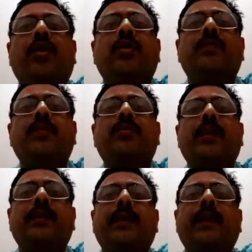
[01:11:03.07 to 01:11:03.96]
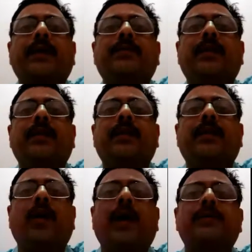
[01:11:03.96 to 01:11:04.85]
ask them to ask.
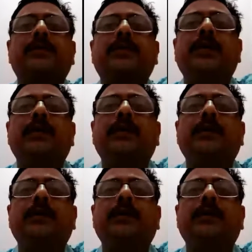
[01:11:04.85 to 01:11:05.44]
If